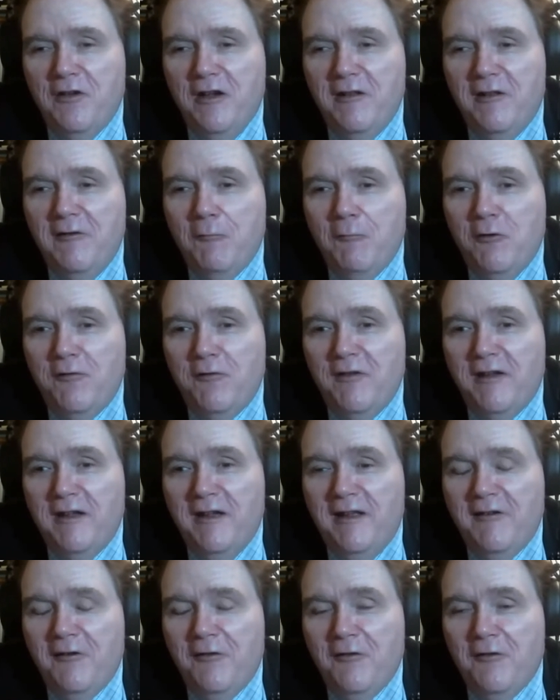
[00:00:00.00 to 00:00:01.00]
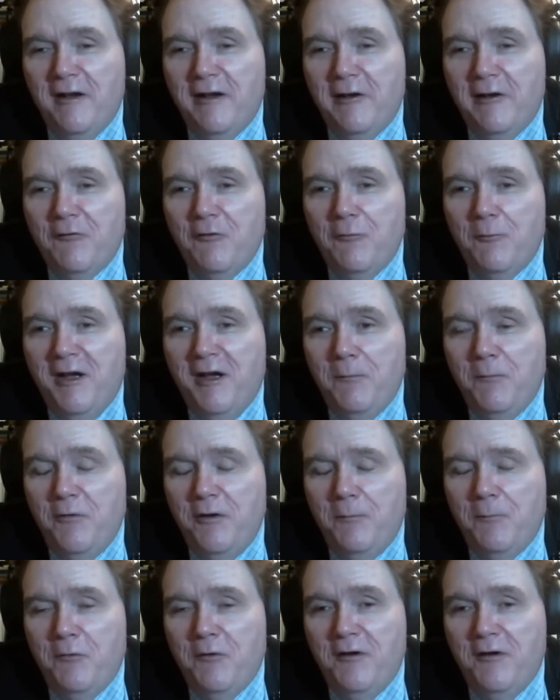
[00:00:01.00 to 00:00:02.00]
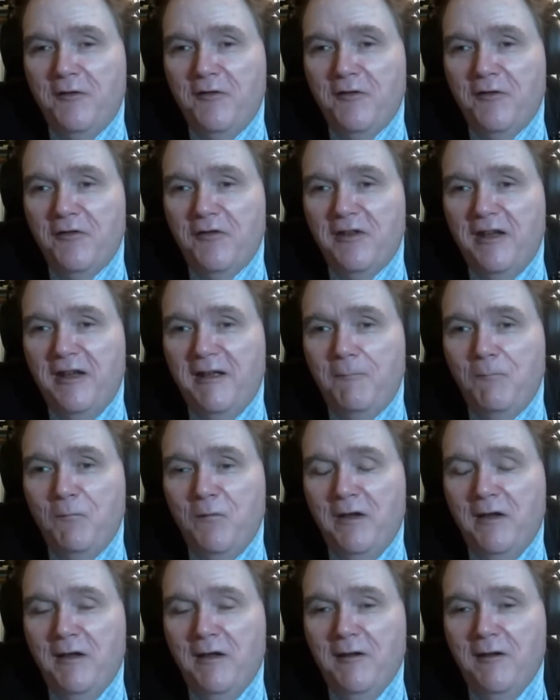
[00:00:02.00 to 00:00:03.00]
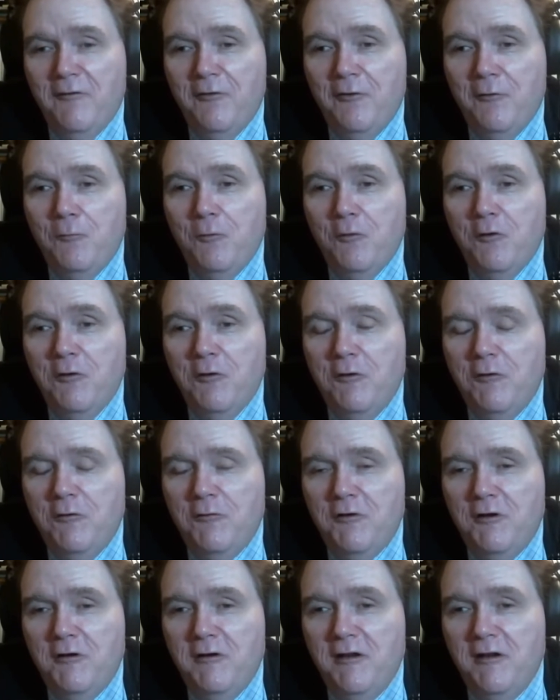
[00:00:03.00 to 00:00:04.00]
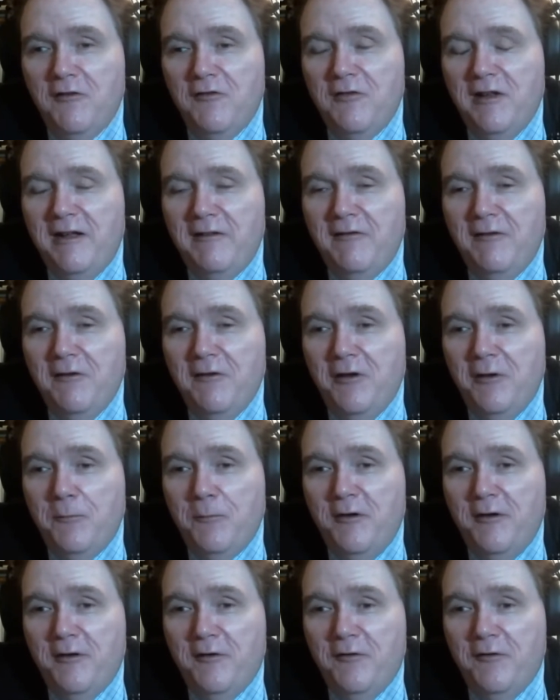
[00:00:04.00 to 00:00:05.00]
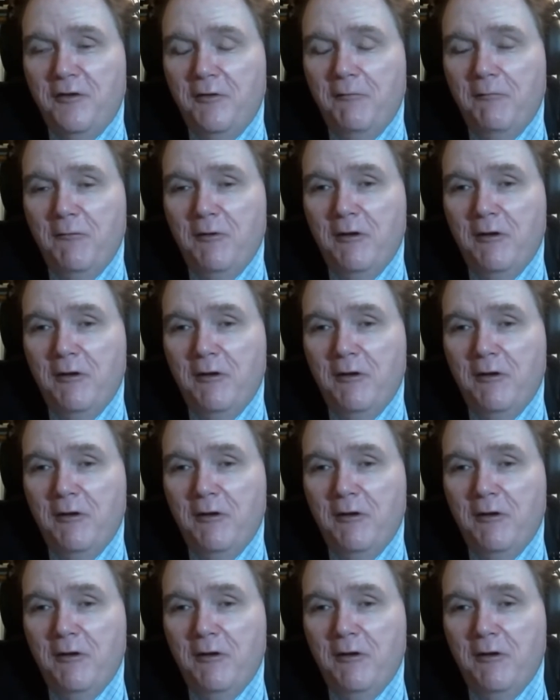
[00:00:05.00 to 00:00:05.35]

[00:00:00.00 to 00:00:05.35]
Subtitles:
And the one thing I just like to remind people is that the world is not the Olympics.